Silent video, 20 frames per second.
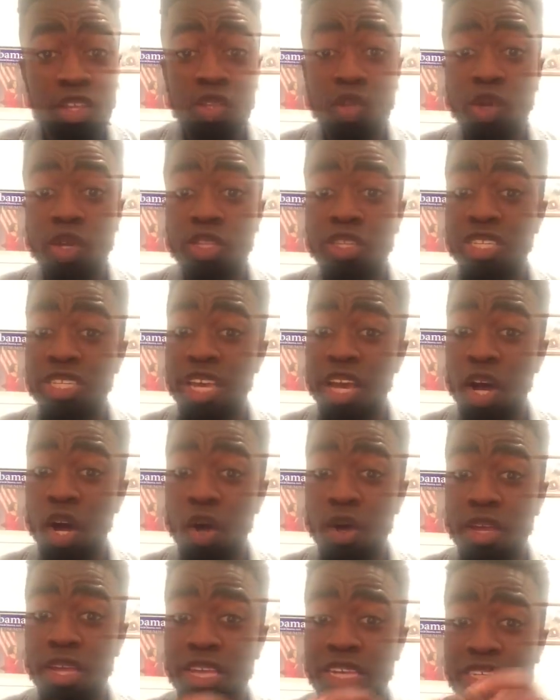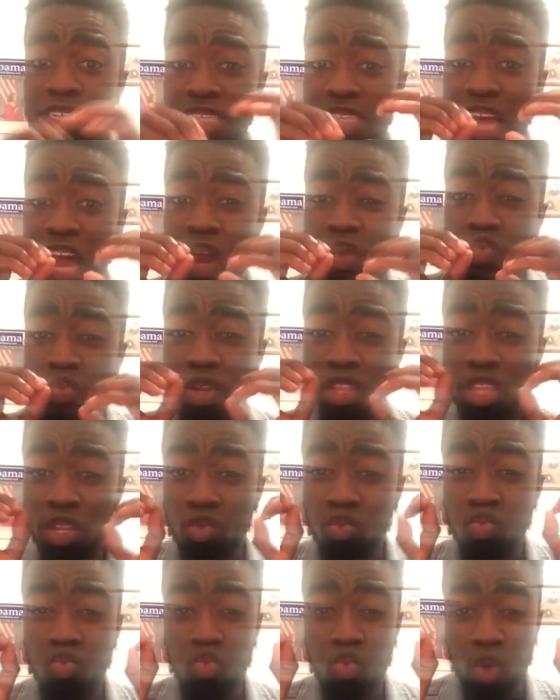You can tell it's not
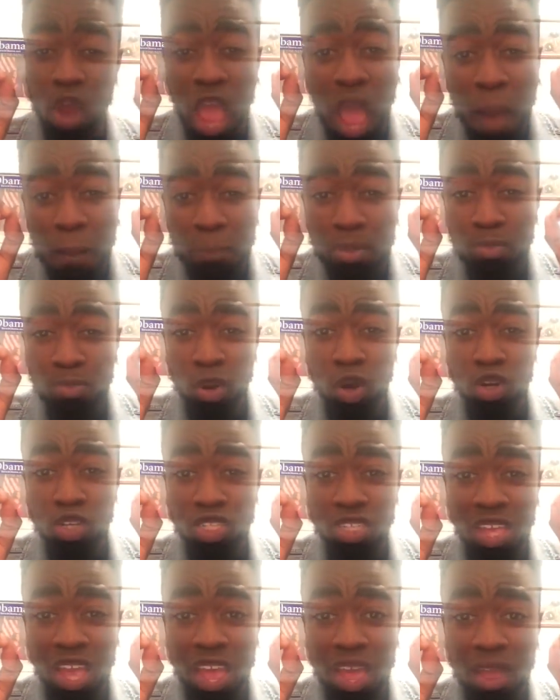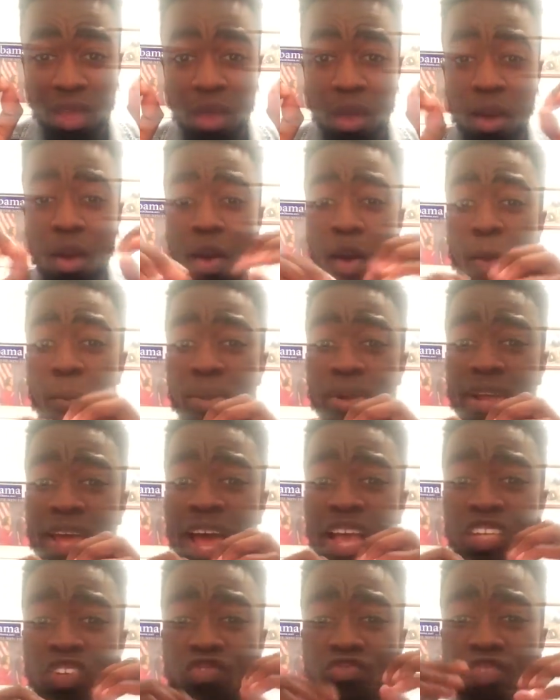really rap per se, but it
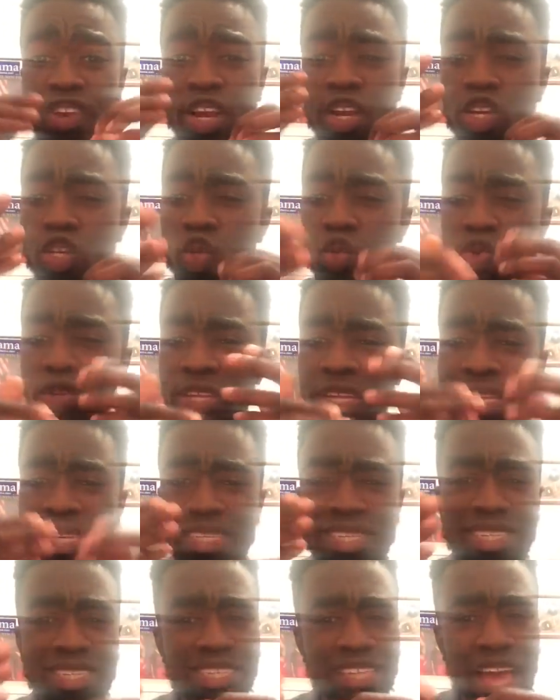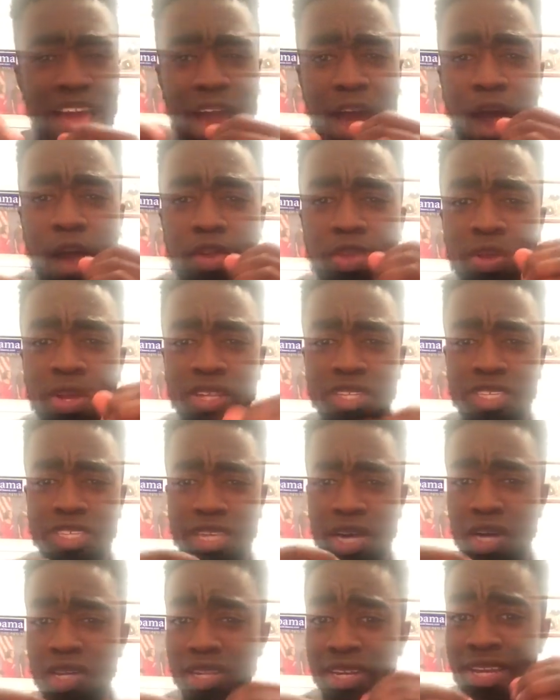has a very unique sound. You can
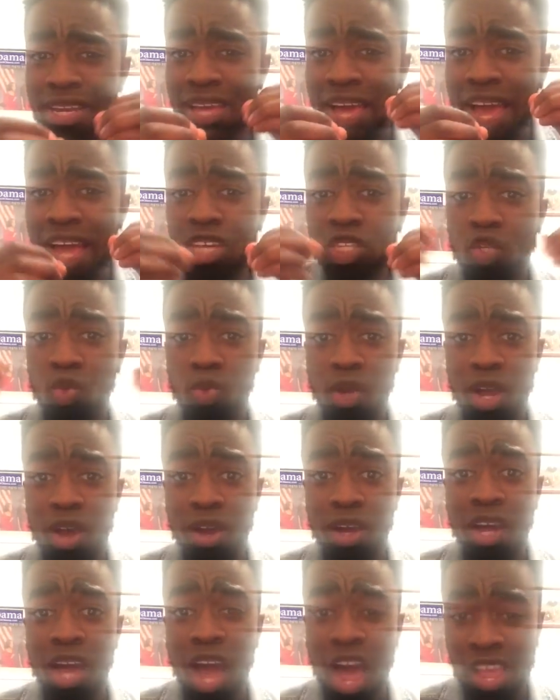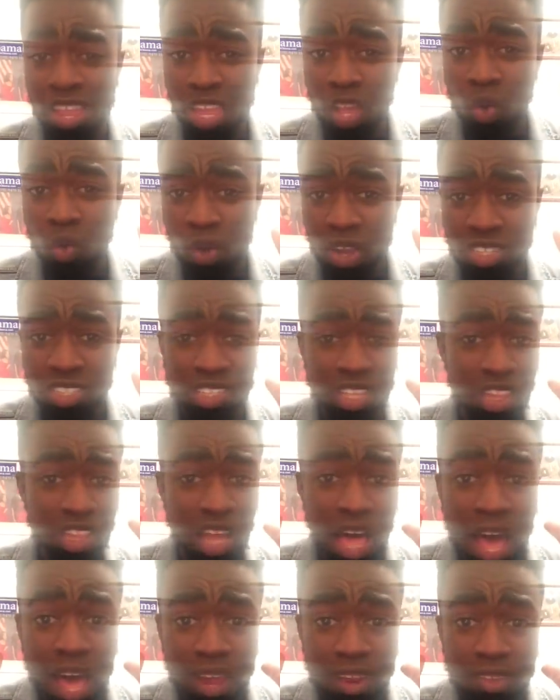tell that he hangs around Kanye West a
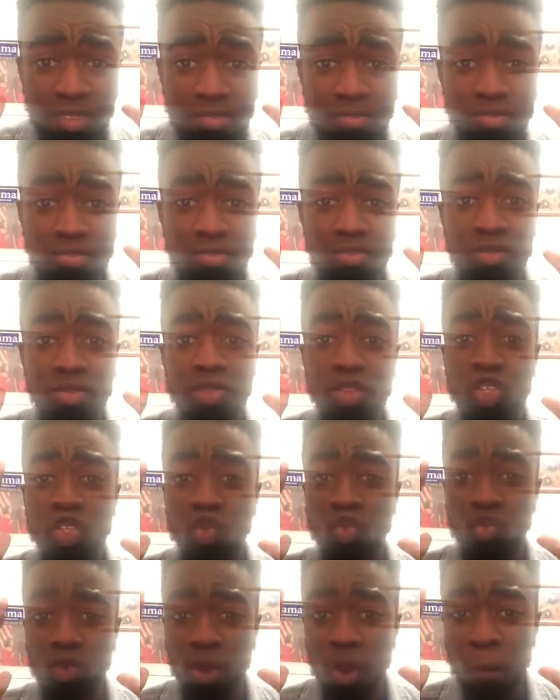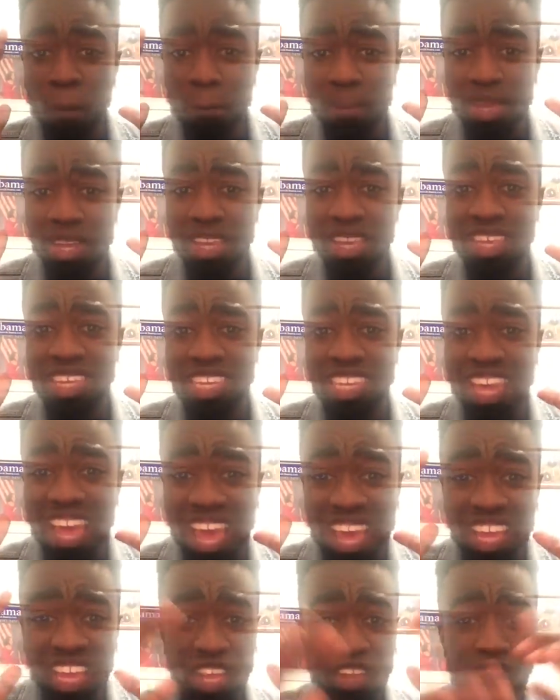lot. It's a real big
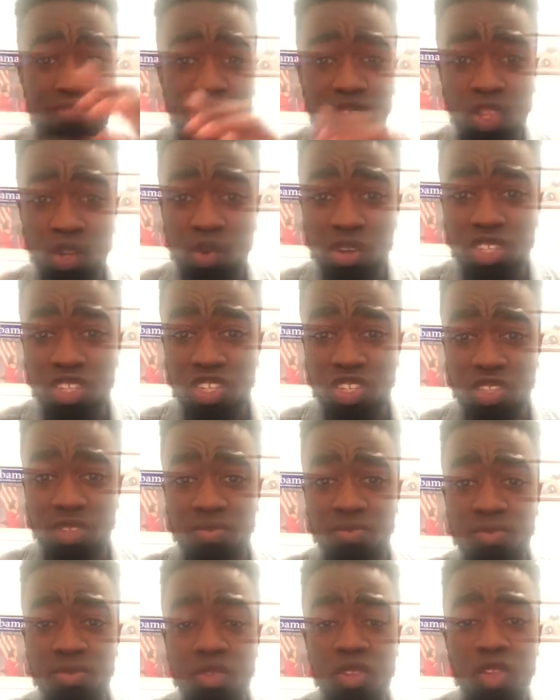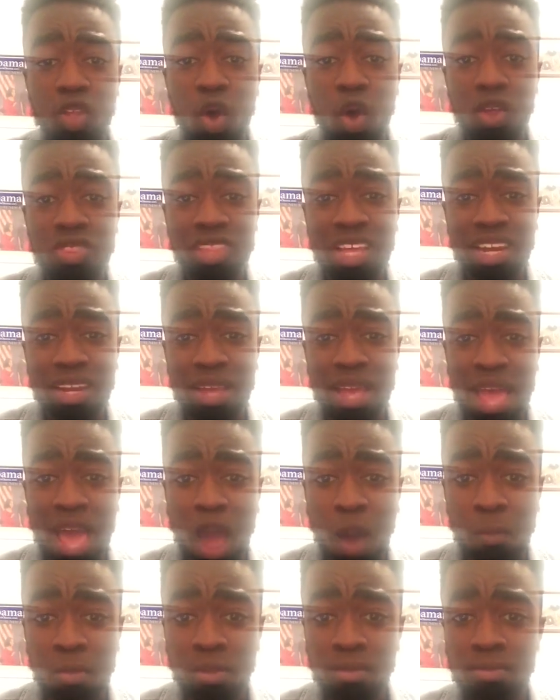Ye influence on that
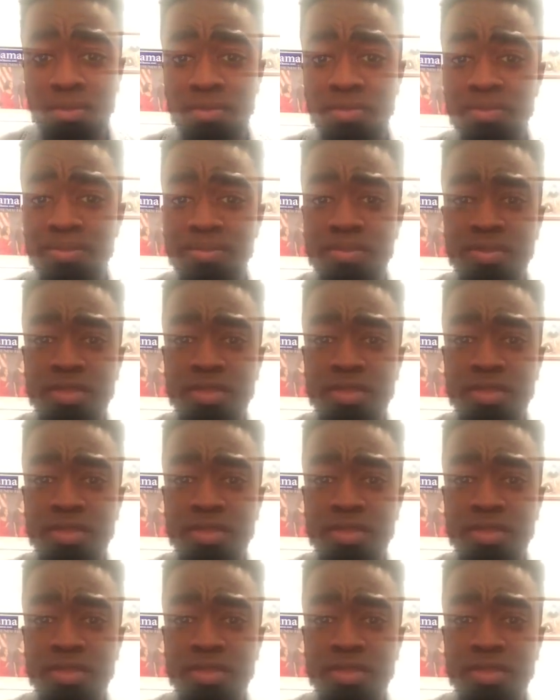album.